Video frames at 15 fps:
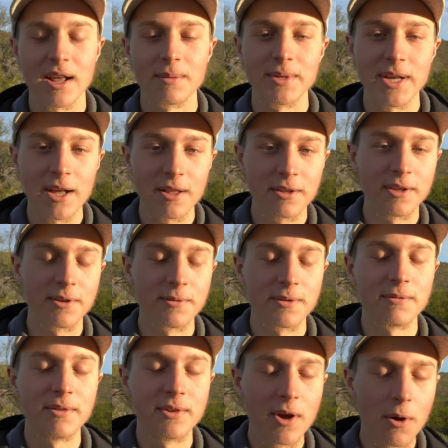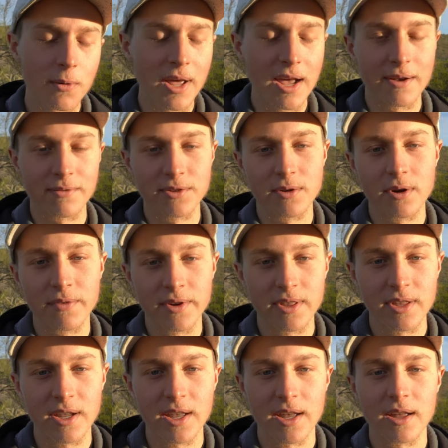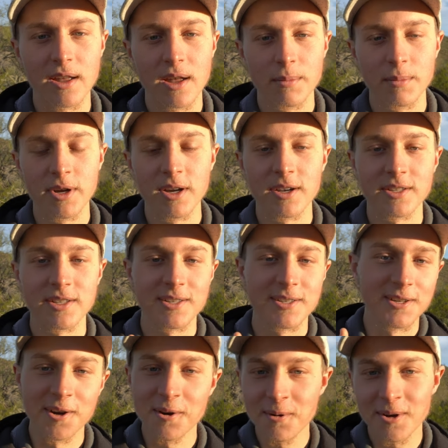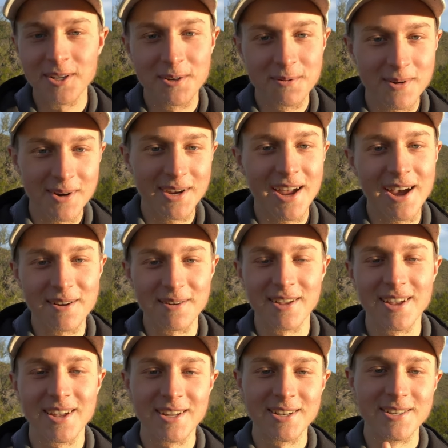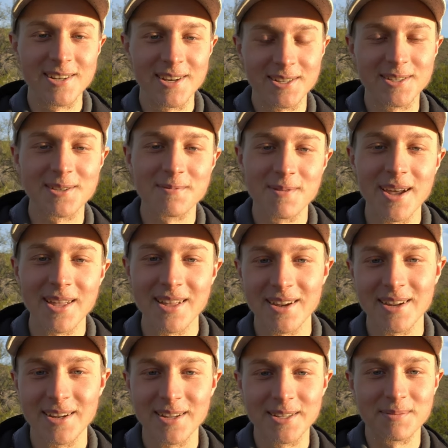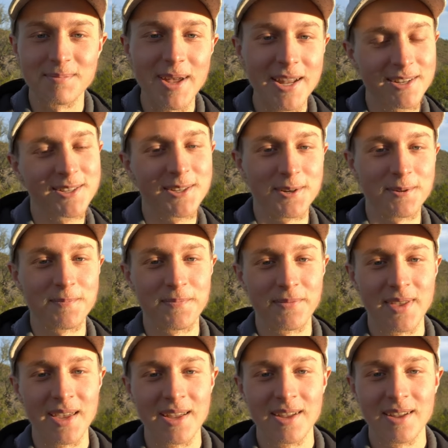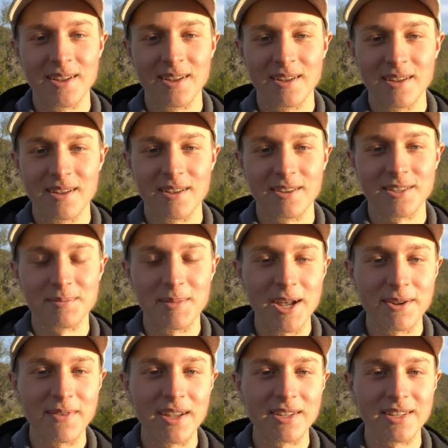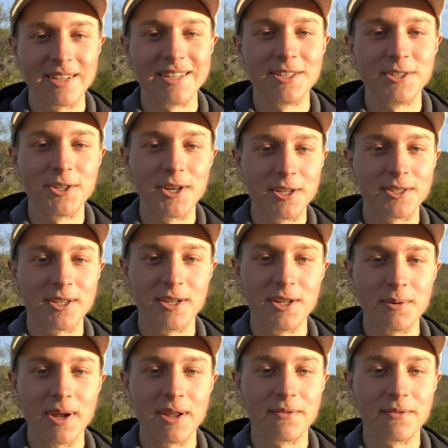I'm telling you, you don't have to overthink it, because it's going to work out just the way that it is meant to. So my advice is just do it.